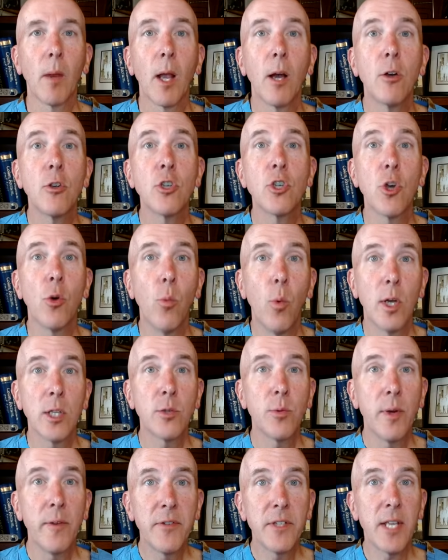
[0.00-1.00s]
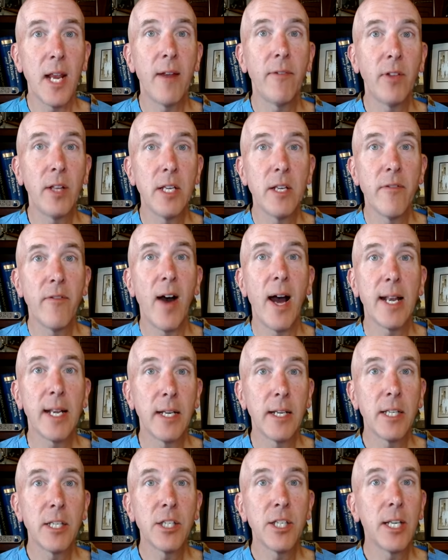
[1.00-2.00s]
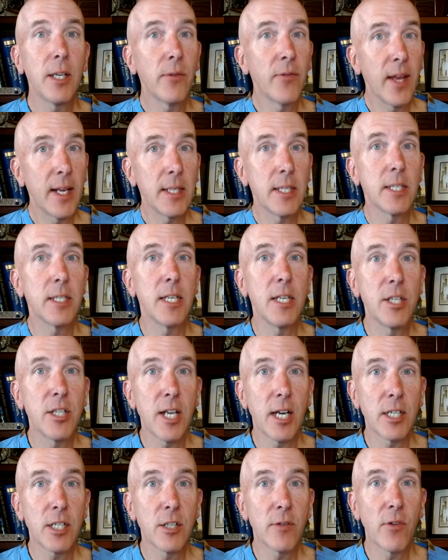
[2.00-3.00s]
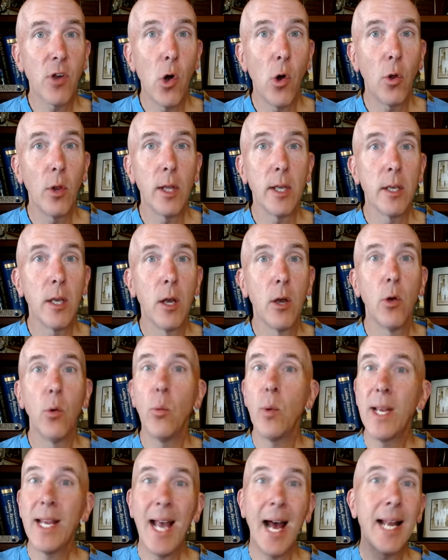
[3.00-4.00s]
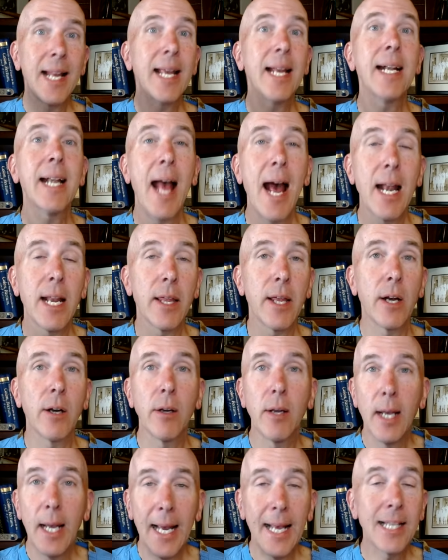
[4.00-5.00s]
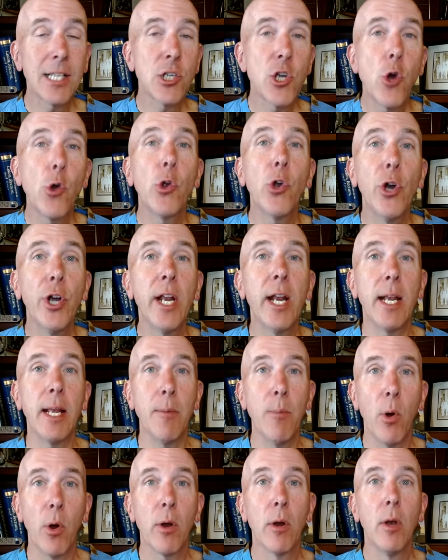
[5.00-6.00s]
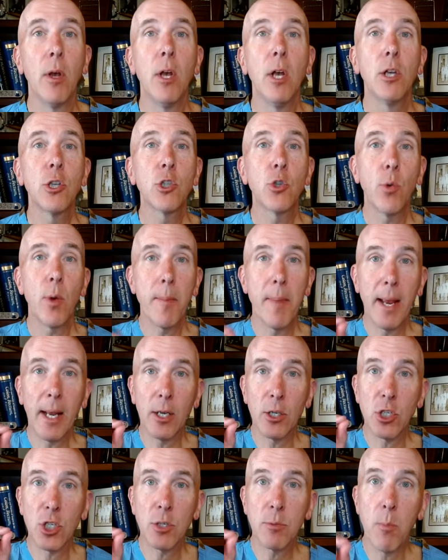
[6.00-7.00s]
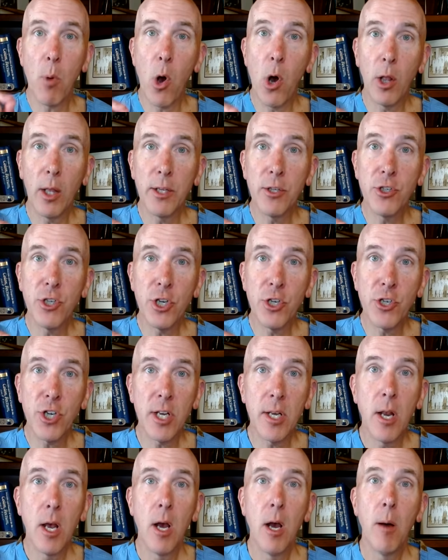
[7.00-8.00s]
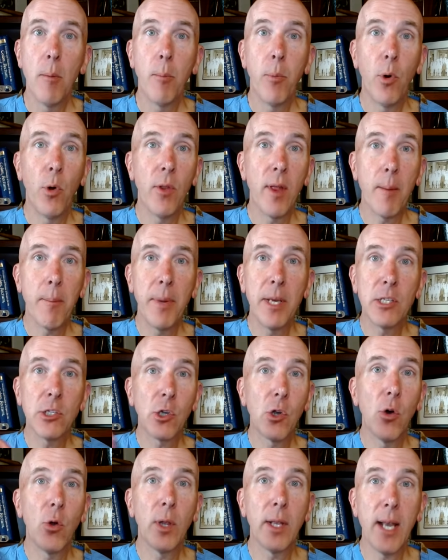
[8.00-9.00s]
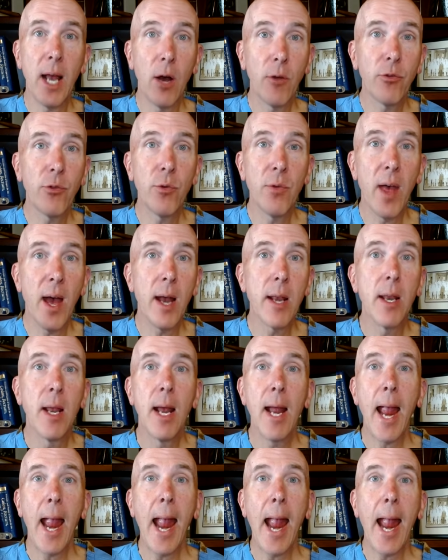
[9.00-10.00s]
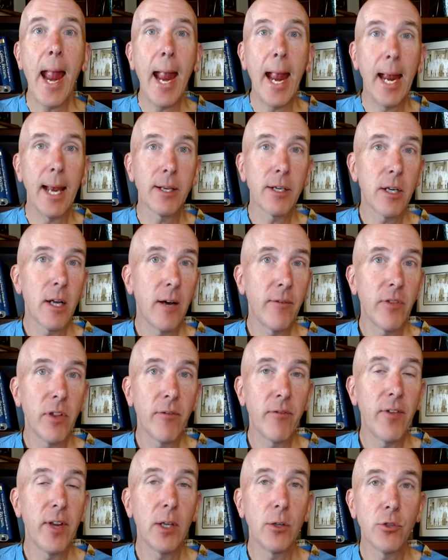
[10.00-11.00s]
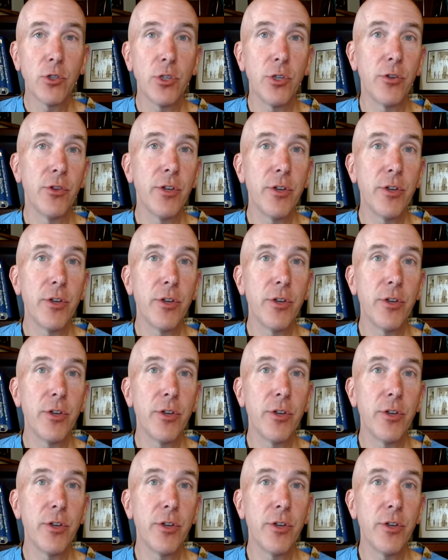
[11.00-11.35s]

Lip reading: So once we've safely divided and sealed that disease section of colon, we got to get it out of there. It's no good anymore. So we make a small incision, pull that piece of colon out through that, hand it off the field to the